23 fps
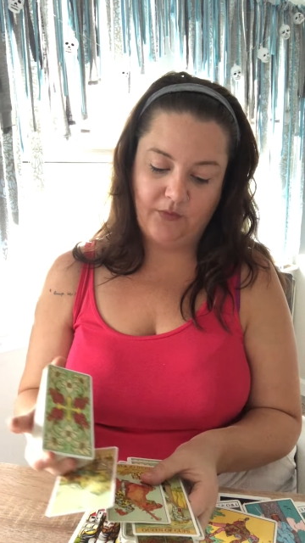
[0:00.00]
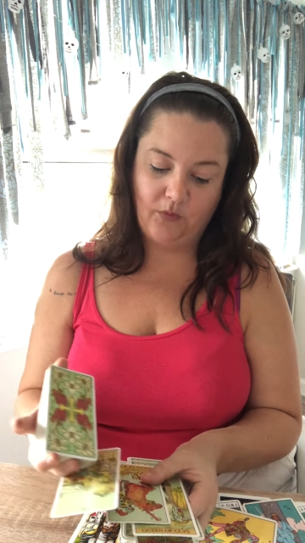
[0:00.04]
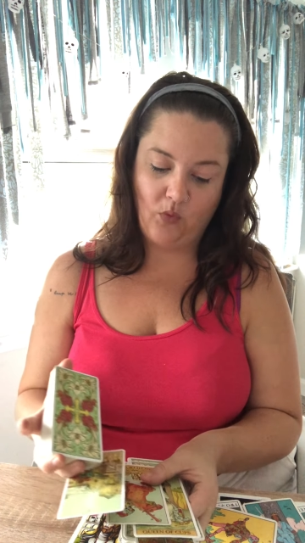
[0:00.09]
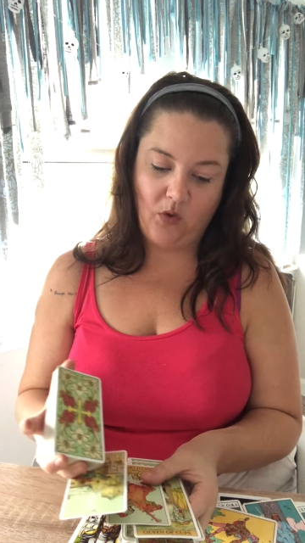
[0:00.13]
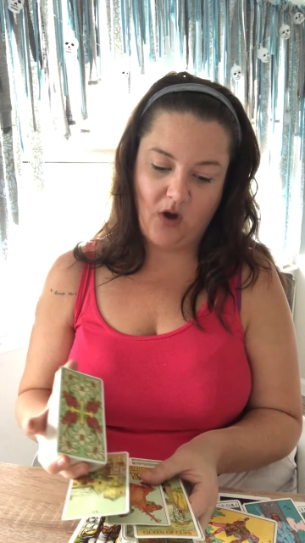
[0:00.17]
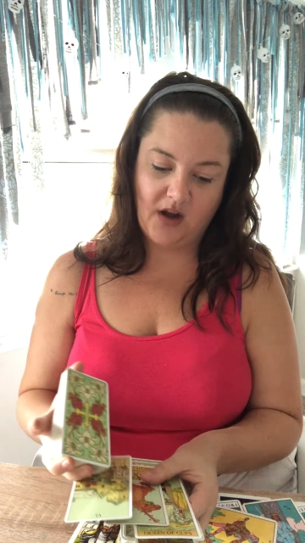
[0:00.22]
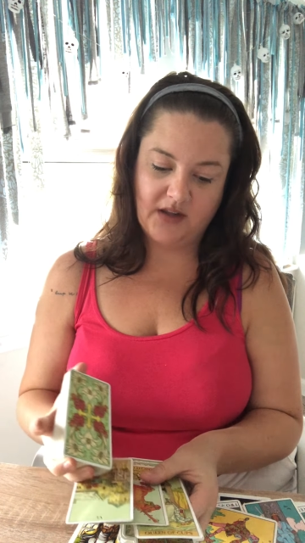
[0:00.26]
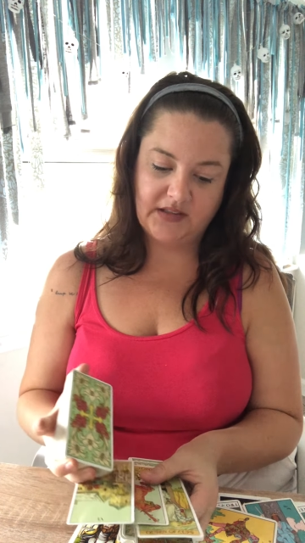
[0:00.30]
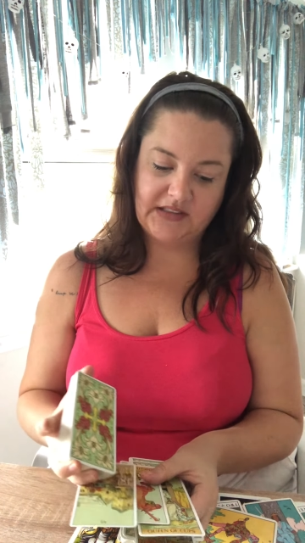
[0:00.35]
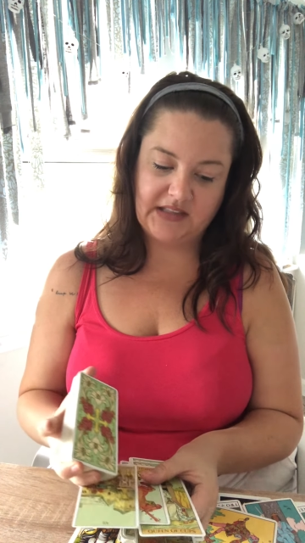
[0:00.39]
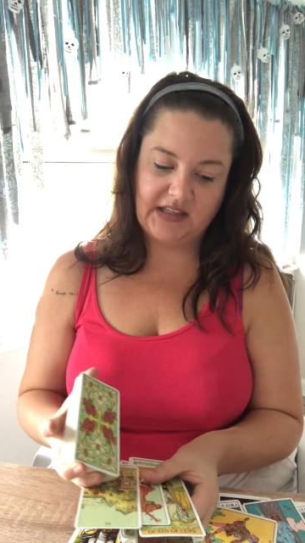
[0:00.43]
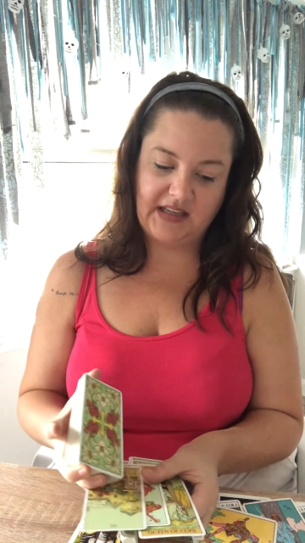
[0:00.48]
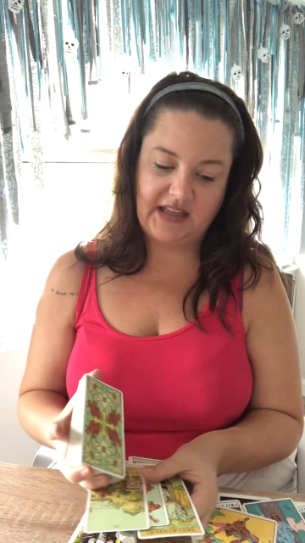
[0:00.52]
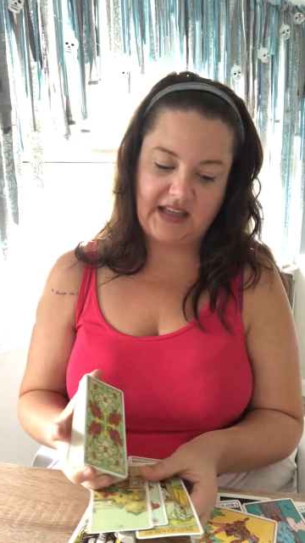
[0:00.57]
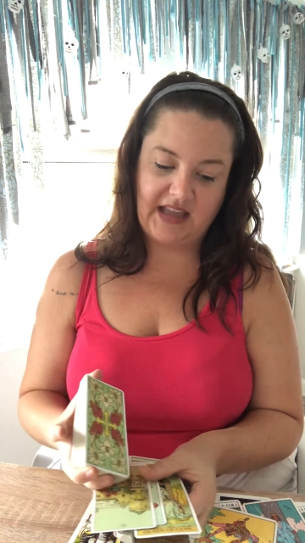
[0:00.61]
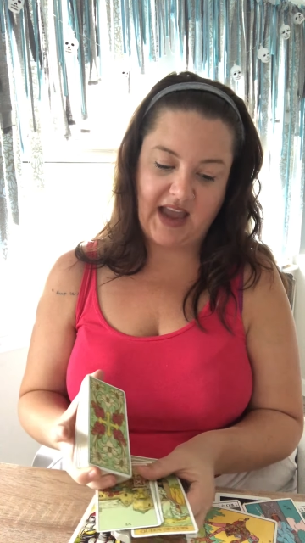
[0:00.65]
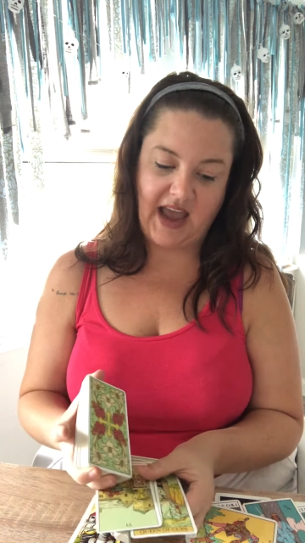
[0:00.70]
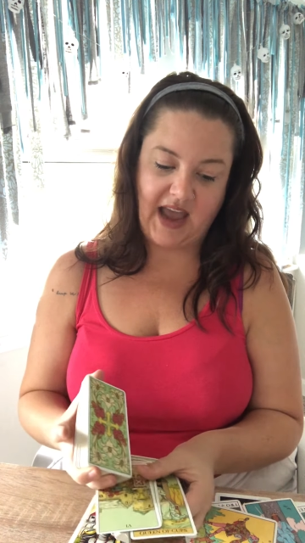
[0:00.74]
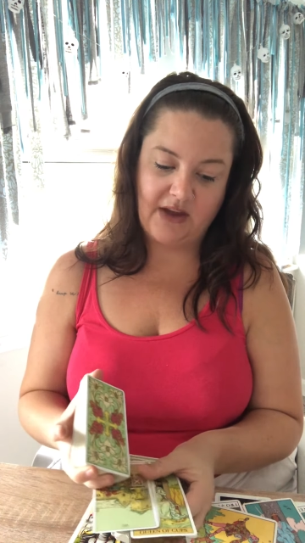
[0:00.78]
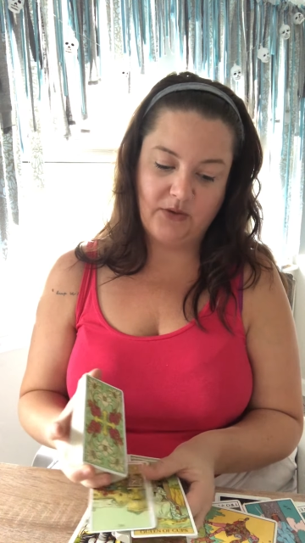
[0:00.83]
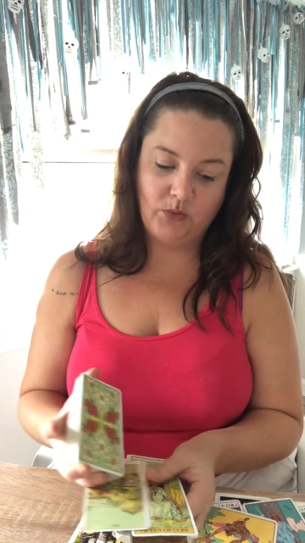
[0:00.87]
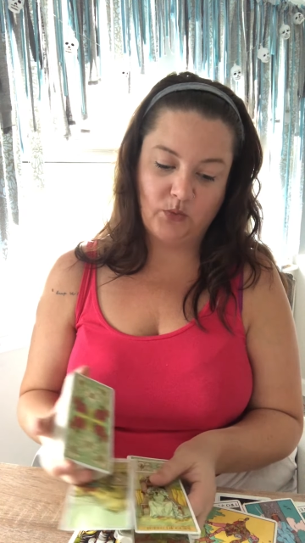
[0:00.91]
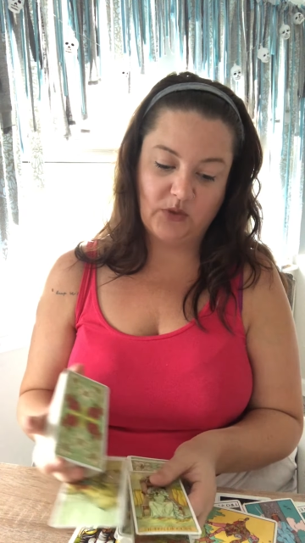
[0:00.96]
Wands
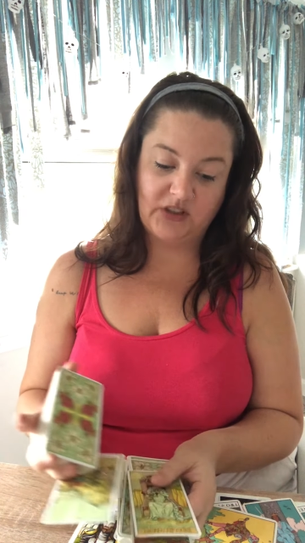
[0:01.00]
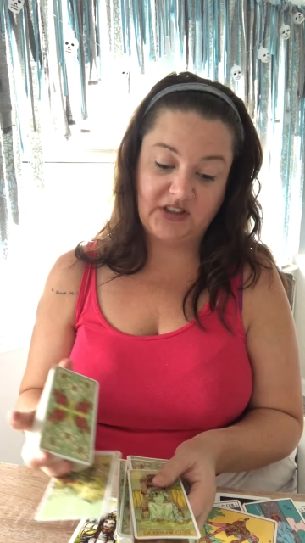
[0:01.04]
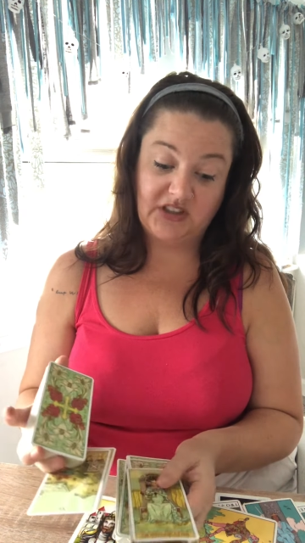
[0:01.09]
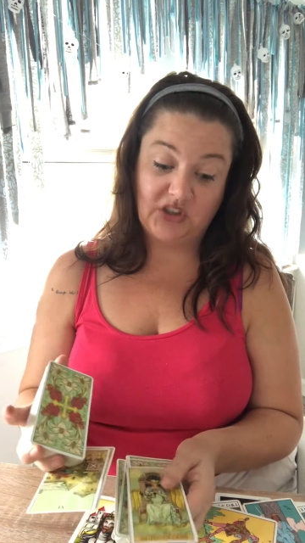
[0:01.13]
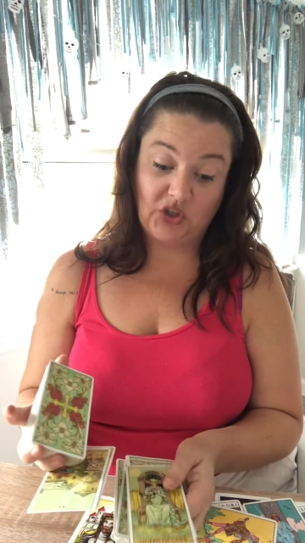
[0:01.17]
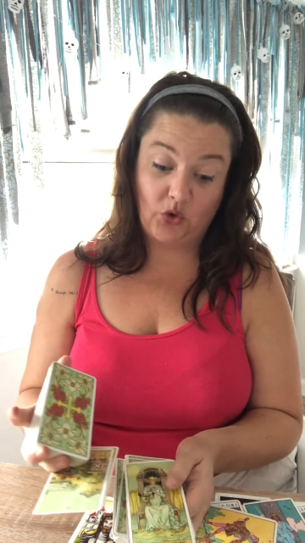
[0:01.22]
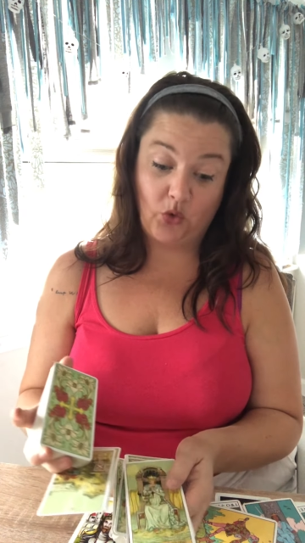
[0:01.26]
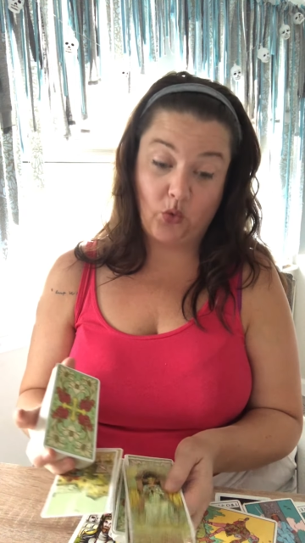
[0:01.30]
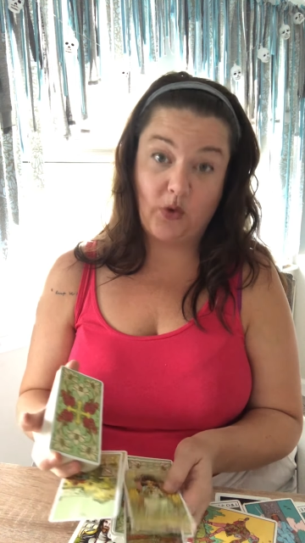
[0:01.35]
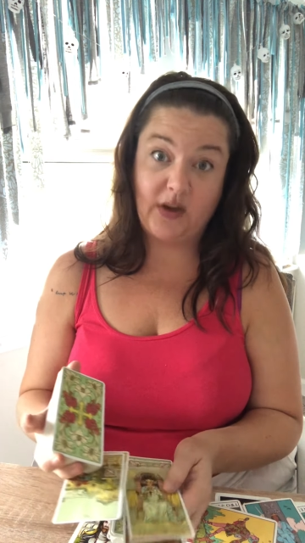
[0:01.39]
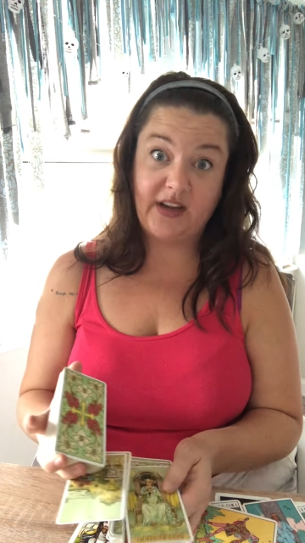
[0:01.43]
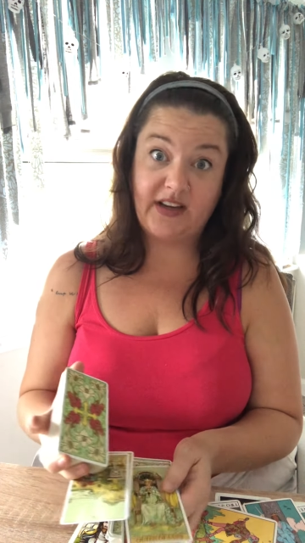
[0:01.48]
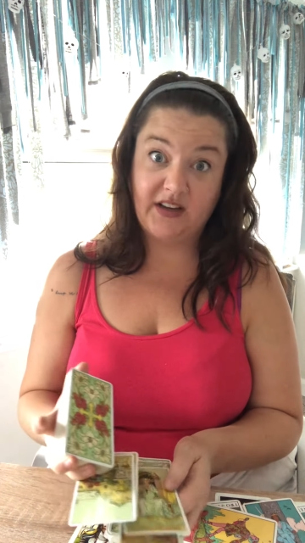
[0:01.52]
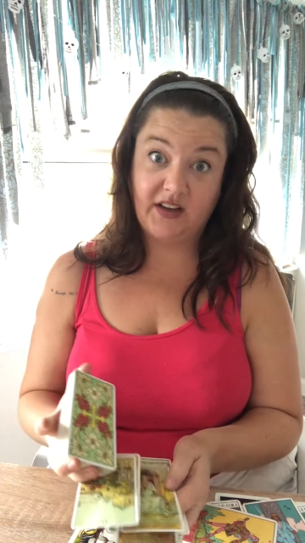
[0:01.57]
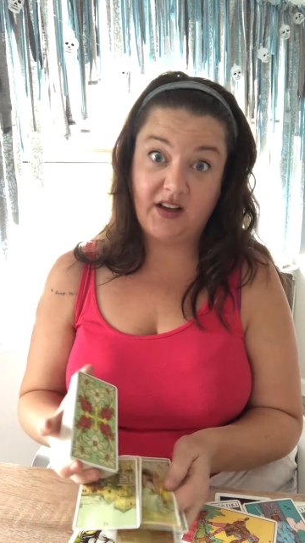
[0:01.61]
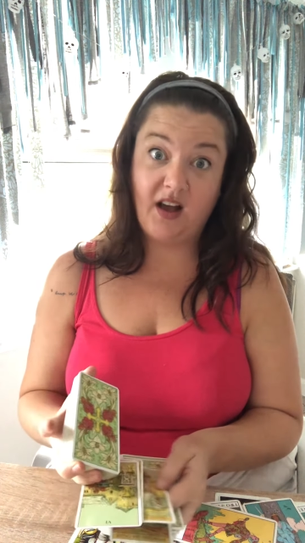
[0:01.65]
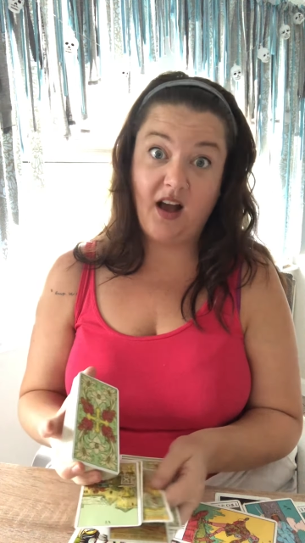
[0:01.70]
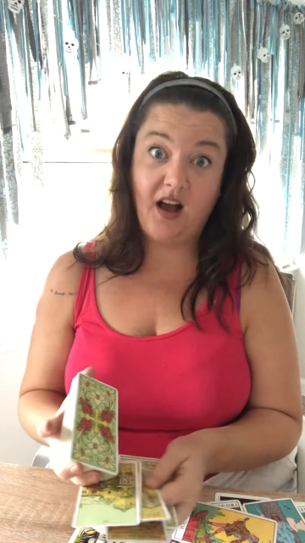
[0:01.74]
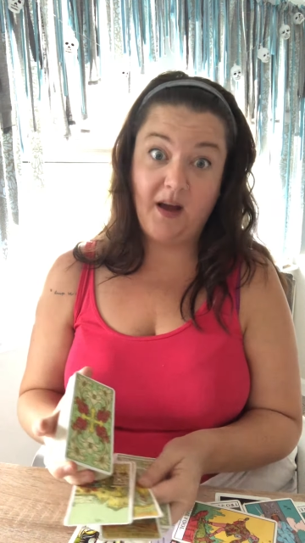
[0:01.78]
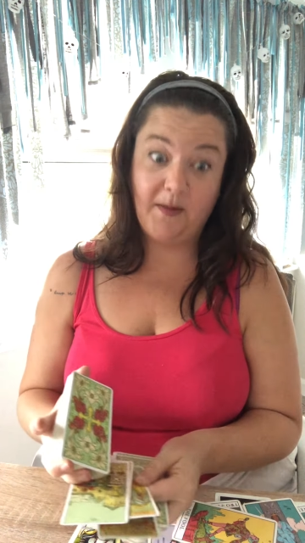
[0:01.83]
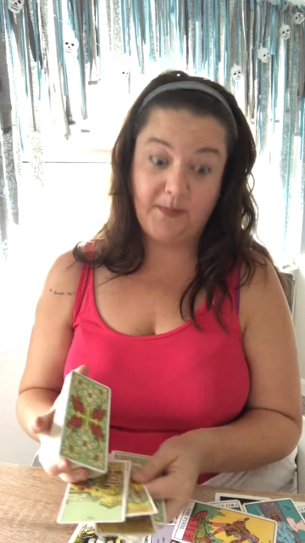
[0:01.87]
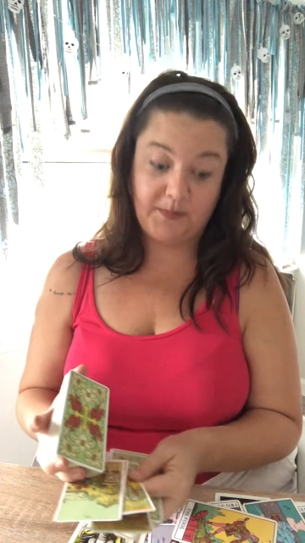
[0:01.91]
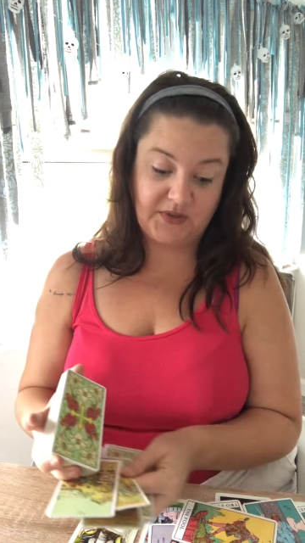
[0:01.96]
again with the Queen of
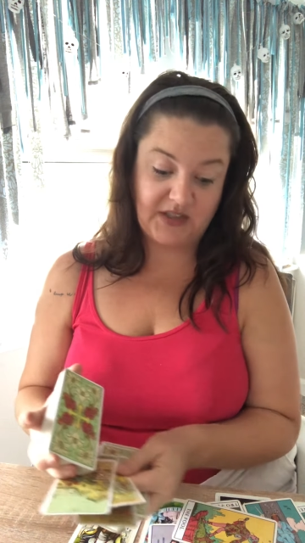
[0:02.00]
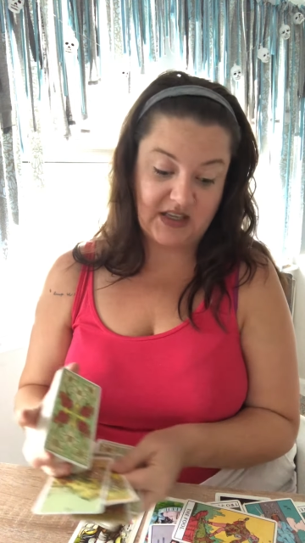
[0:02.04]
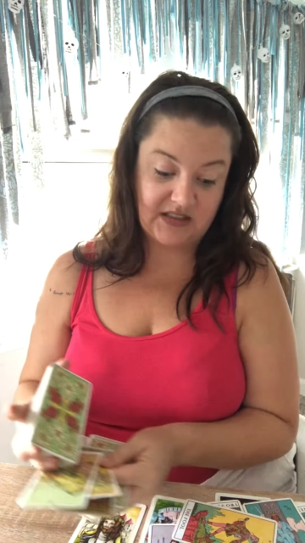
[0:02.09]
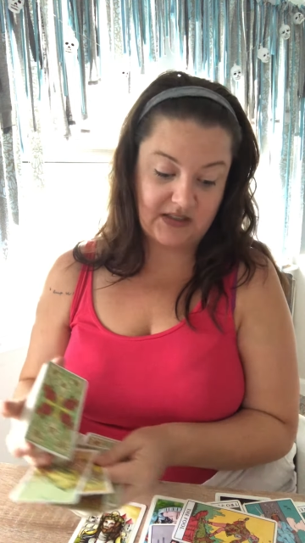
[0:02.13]
Cups,